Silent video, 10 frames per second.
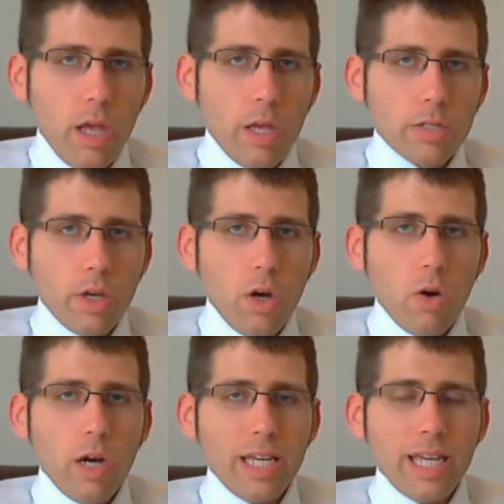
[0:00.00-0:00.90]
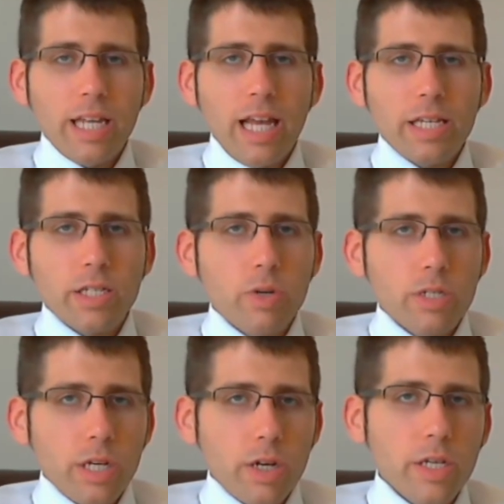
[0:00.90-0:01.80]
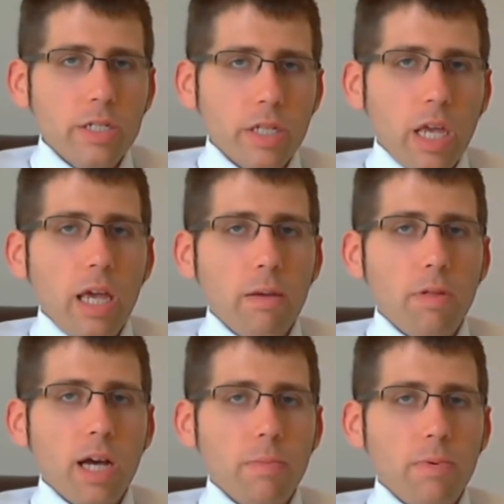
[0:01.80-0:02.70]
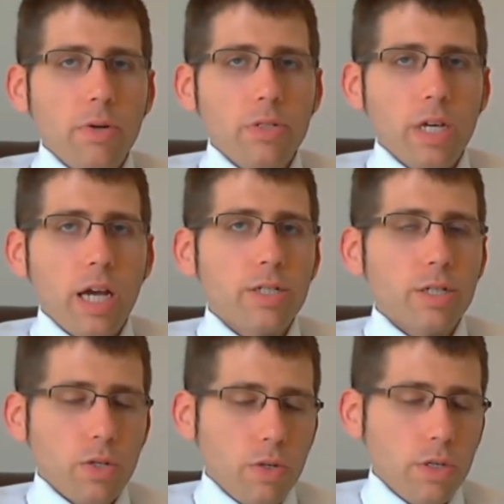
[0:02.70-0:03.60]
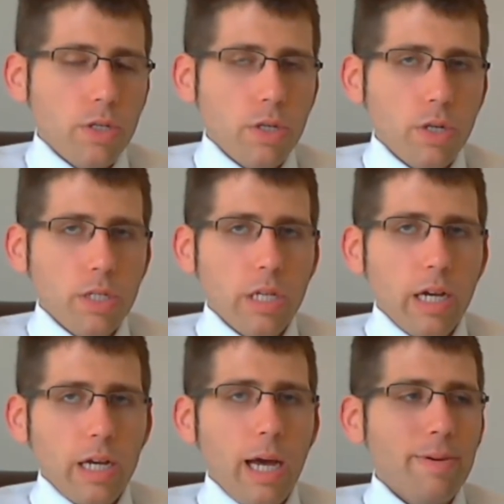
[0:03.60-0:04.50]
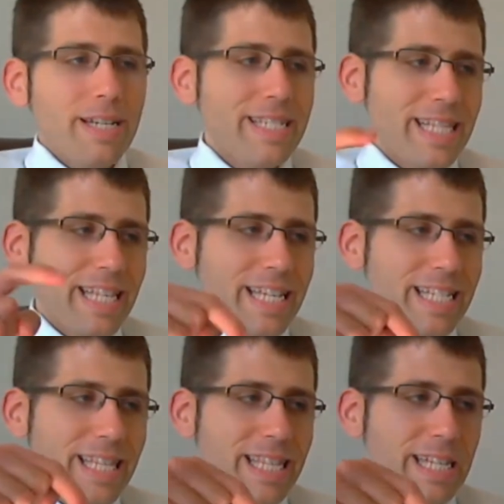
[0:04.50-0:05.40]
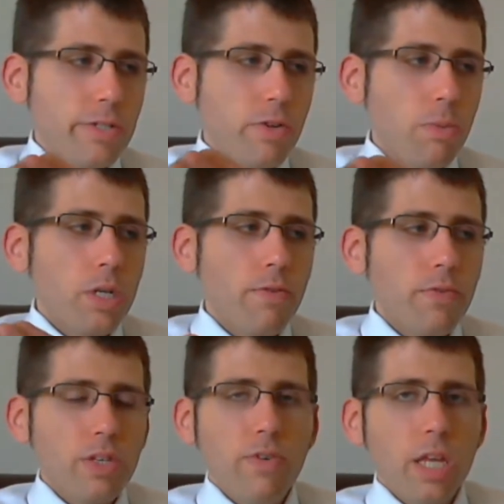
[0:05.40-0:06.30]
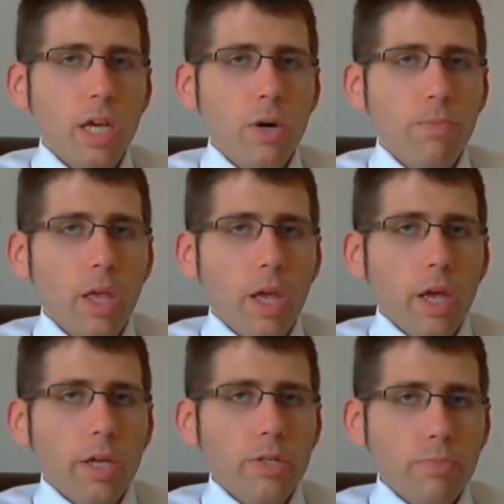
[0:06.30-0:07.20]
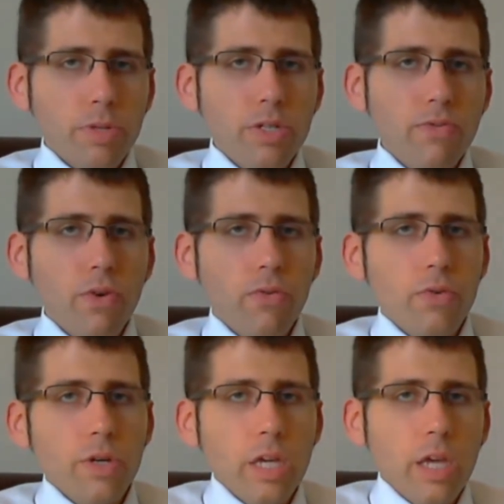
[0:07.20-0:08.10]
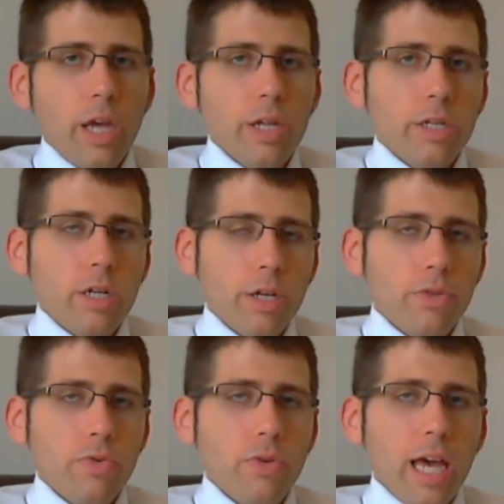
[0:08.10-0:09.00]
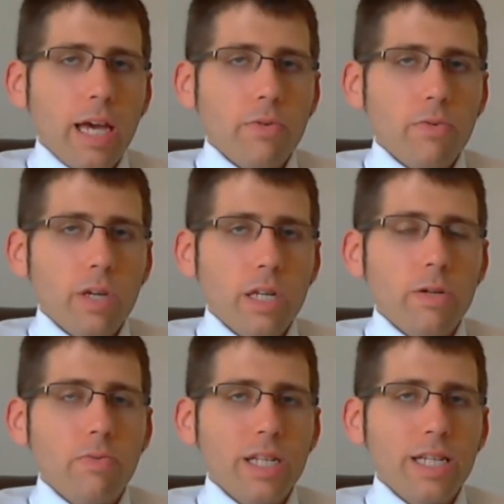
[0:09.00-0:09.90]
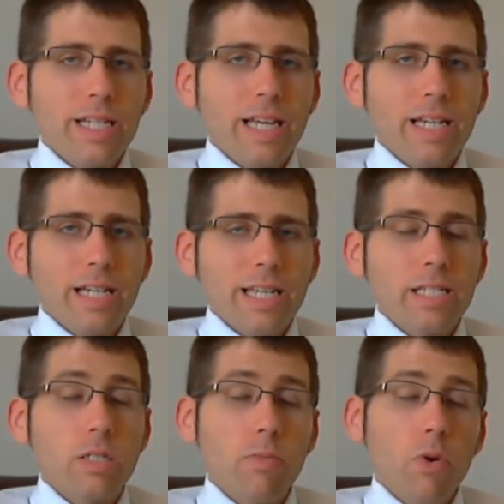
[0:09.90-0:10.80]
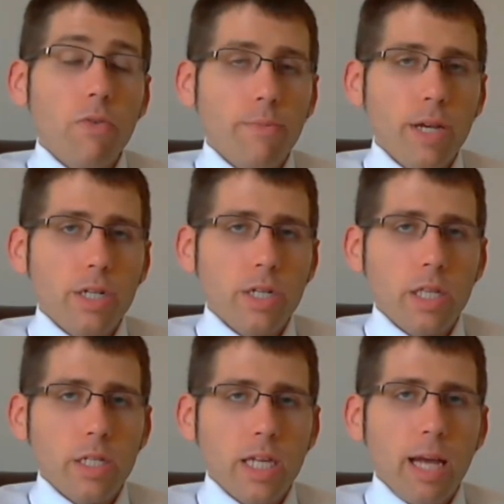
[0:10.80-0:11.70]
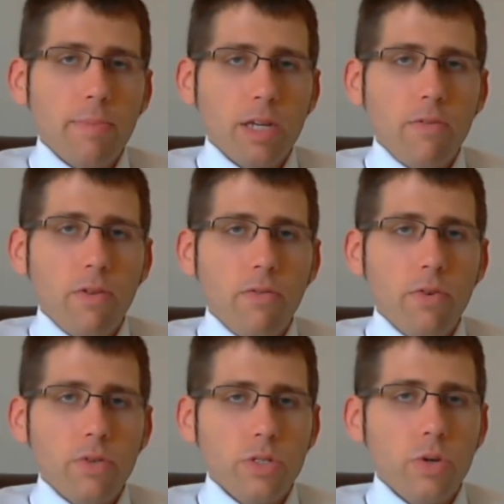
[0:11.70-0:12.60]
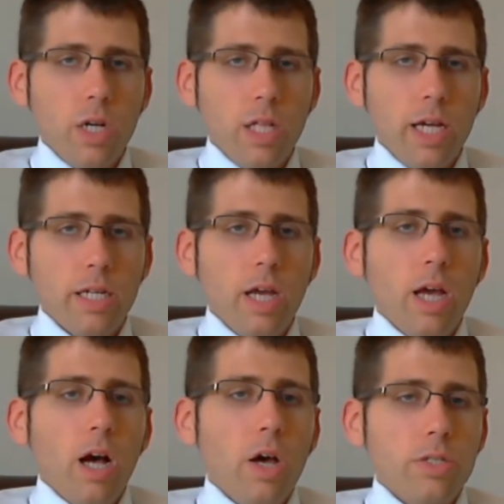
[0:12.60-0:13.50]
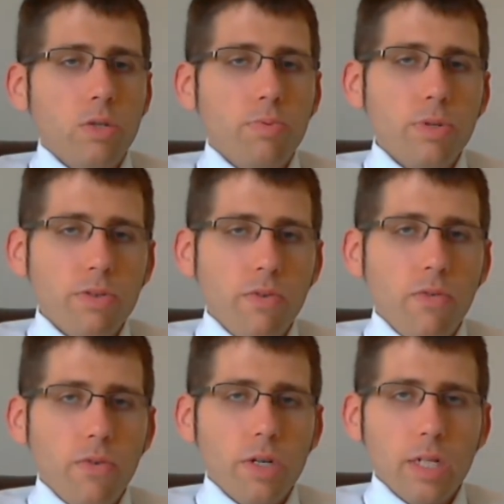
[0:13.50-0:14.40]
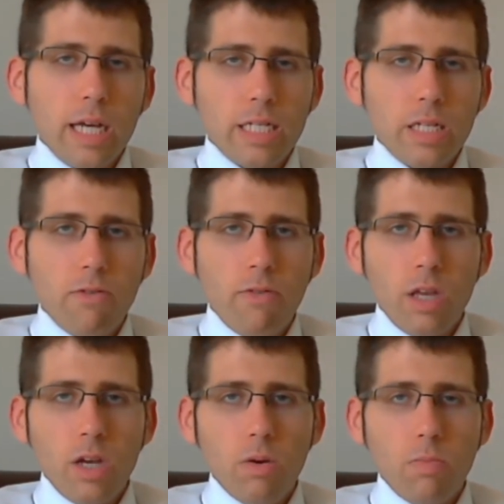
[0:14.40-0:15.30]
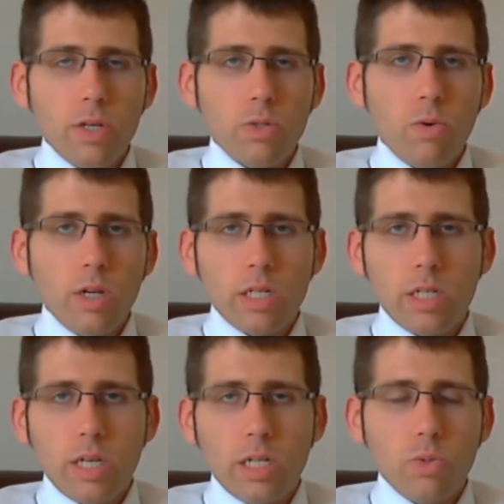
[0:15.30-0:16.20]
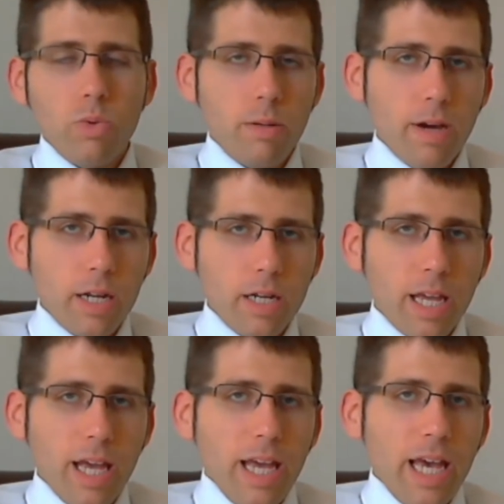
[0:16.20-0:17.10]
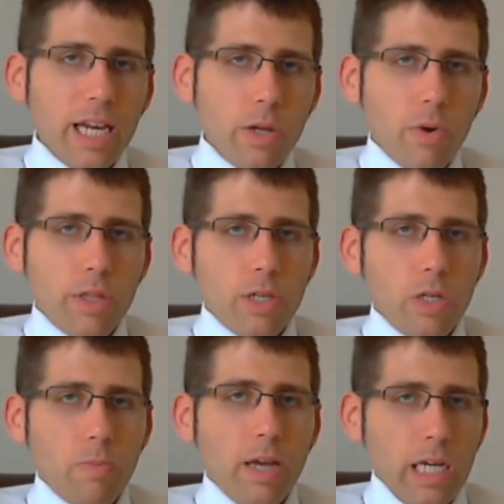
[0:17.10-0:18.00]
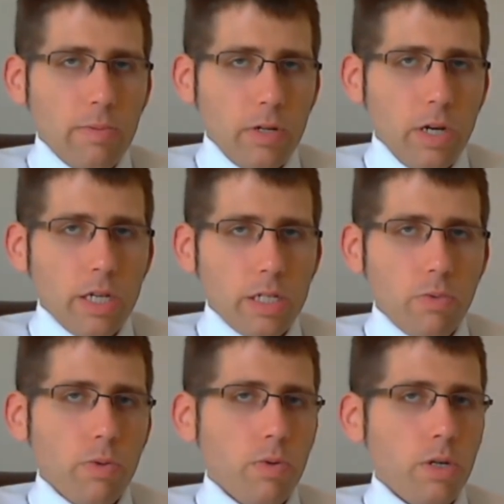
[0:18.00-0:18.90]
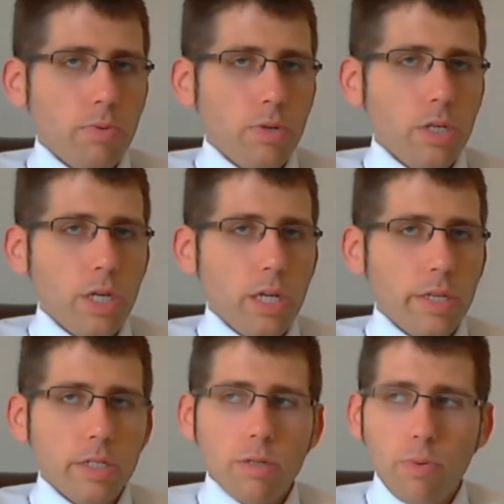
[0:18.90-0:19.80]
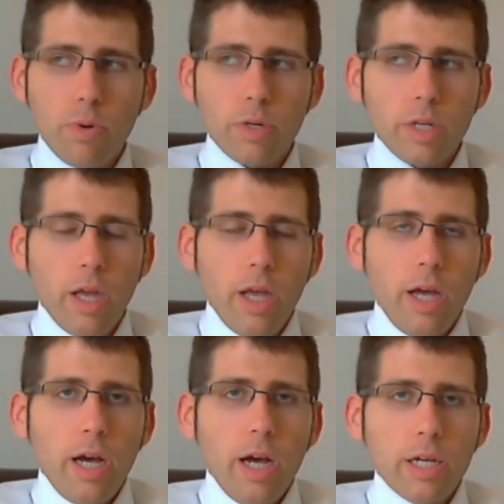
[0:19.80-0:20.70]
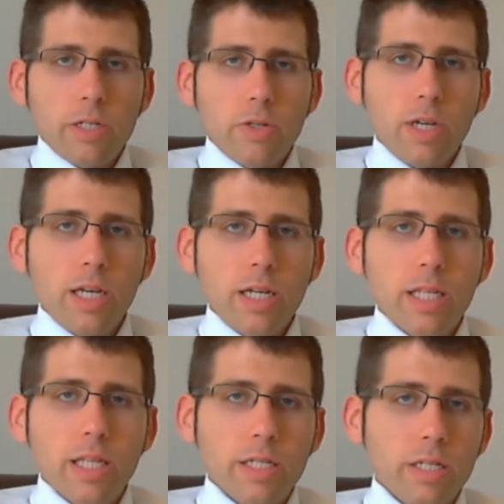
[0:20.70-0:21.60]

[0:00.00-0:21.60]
So again, as always, there is a blog post on jingolainsurance.com. It is linked in the description of this video. So please feel free to click through to that, read it, and get some more information on this topic if you feel so inclined. Also, please feel free to like this video, plus one to tweet about it anywhere that you may come across it. We would appreciate the support. So again, this